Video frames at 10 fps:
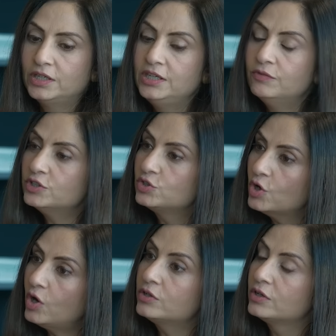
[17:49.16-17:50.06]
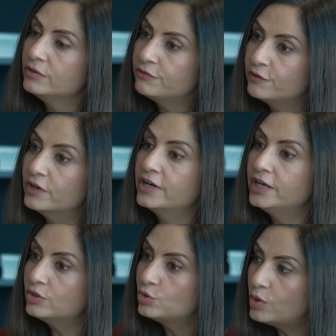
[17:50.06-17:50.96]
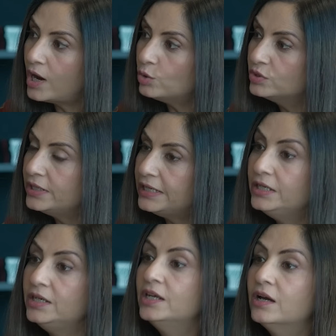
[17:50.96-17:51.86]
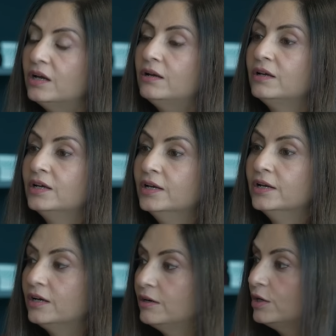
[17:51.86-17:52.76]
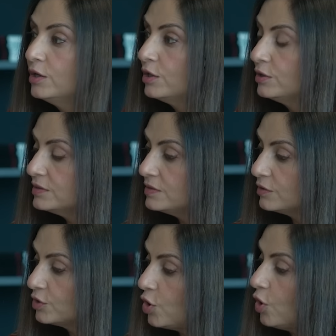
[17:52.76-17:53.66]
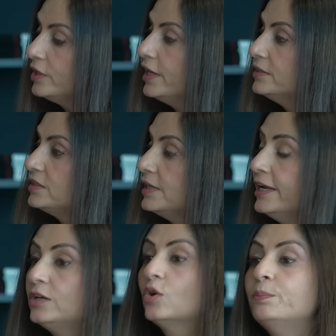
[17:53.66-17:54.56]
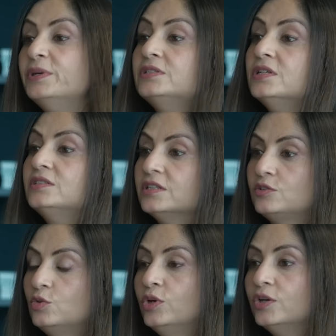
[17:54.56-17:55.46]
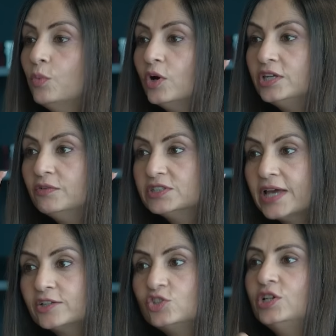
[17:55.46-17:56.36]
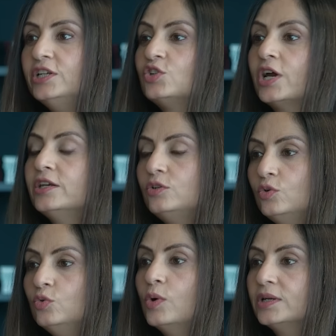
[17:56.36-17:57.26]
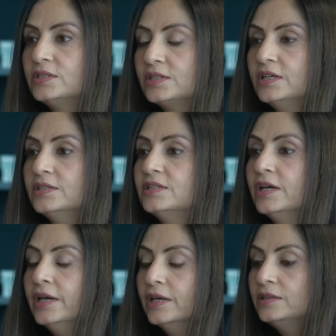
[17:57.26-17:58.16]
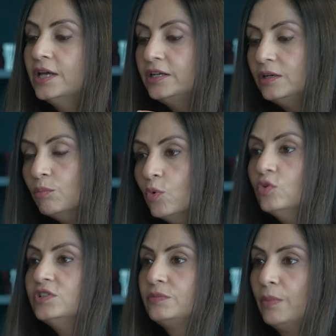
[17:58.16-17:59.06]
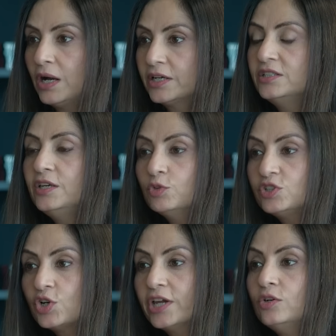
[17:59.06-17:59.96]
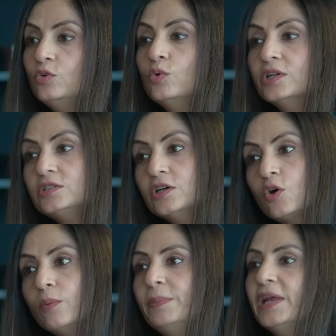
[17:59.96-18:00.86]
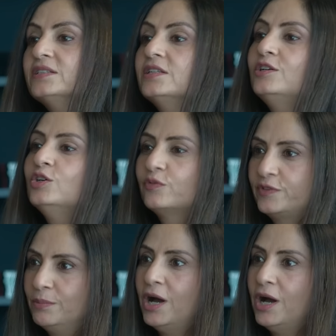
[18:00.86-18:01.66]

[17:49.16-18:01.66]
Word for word: he was not referring yeah. to how the India uh, content slate or business is doing. What he was actually trying to nuance is that in most markets, he was trying to nuance the complexity of the